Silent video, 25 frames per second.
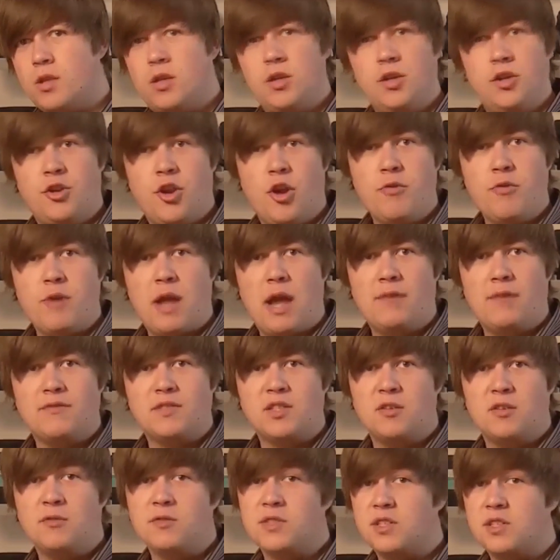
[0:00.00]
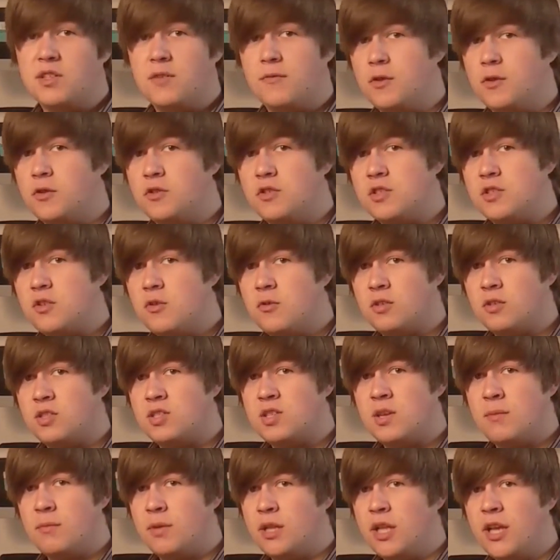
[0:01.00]
You don't have to use it if you're just doing
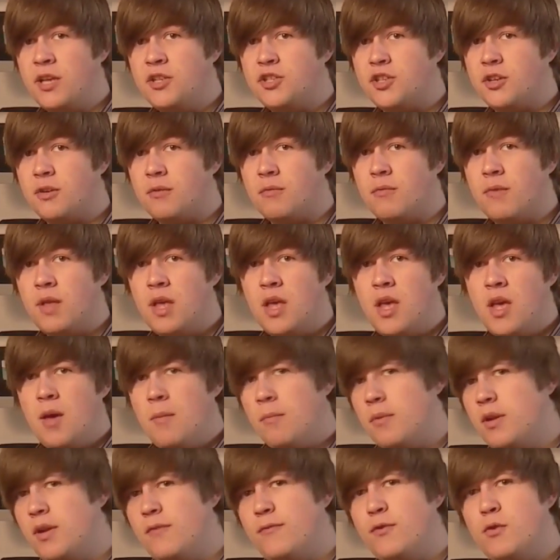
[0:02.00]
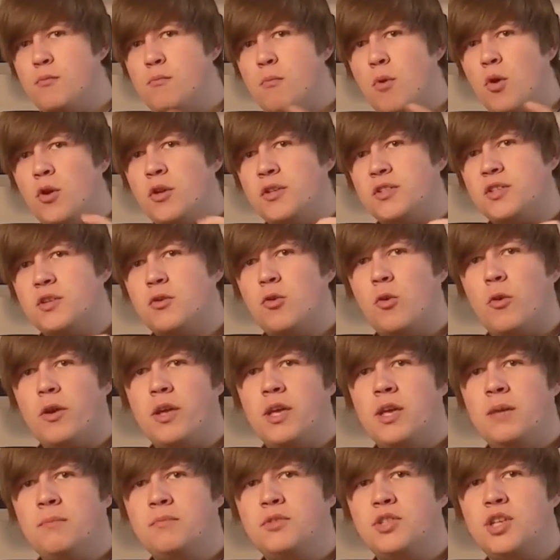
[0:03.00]
stimulation, but if you monitor your
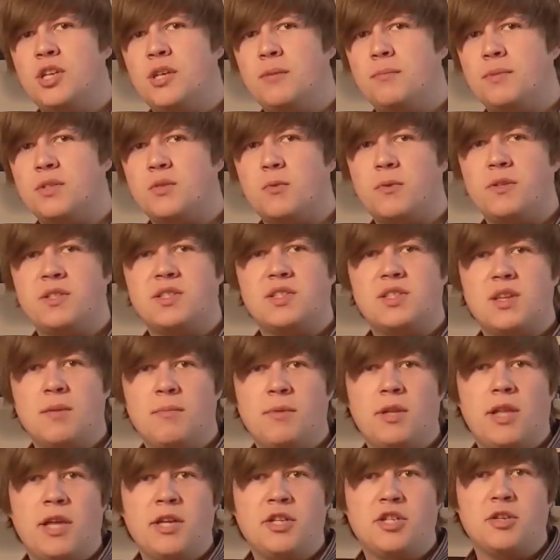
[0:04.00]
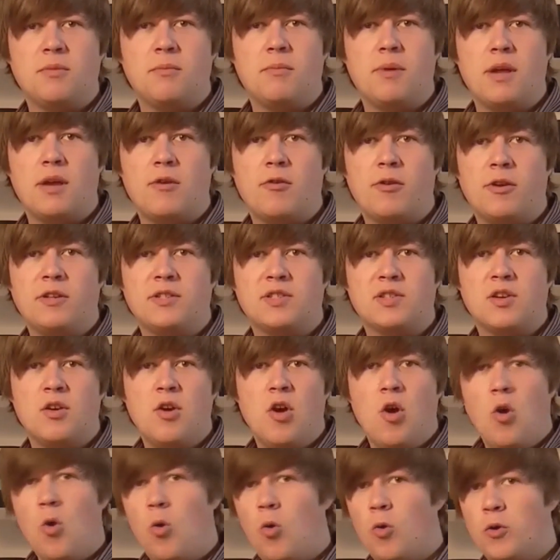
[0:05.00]
EMG between stimulation periods
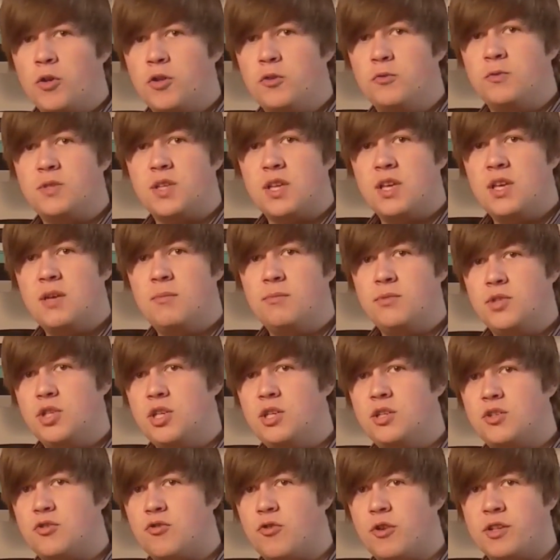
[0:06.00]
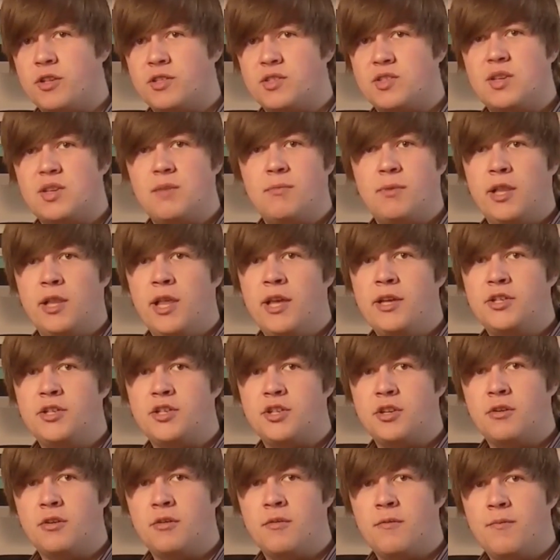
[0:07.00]
or use EMG triggered
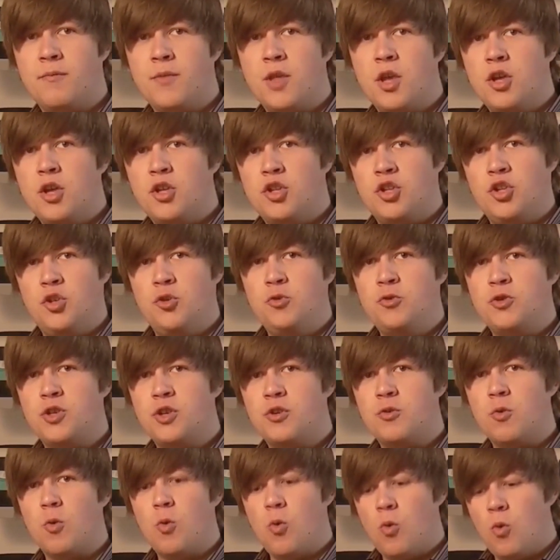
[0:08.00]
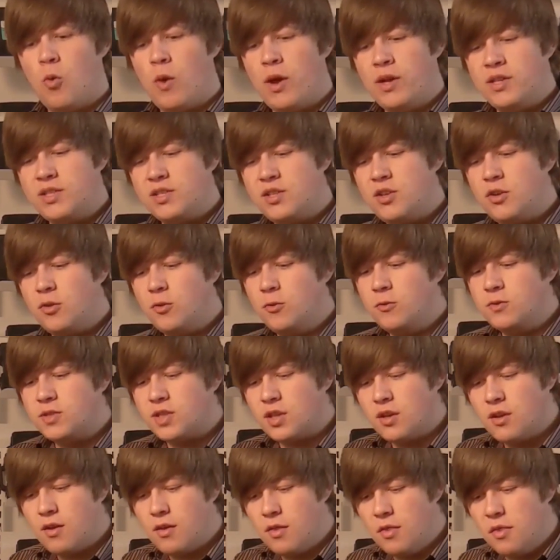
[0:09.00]
stimulation, you should always
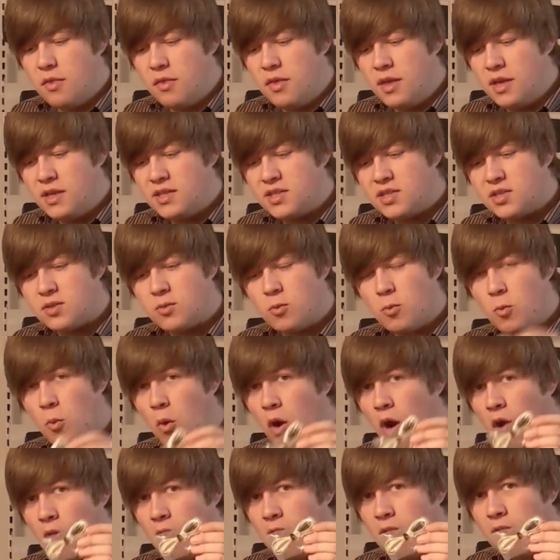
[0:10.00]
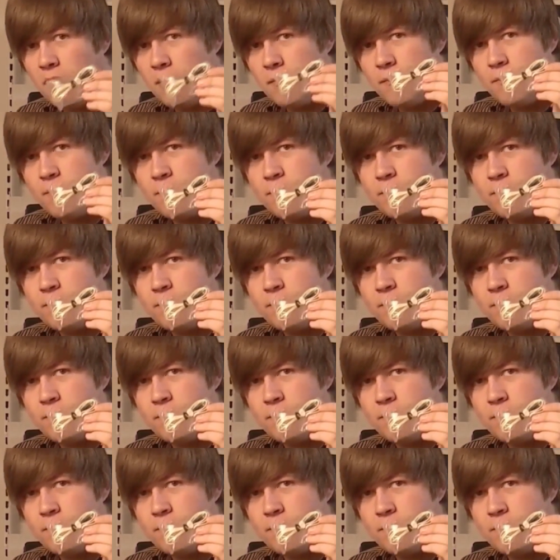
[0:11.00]
use this wire.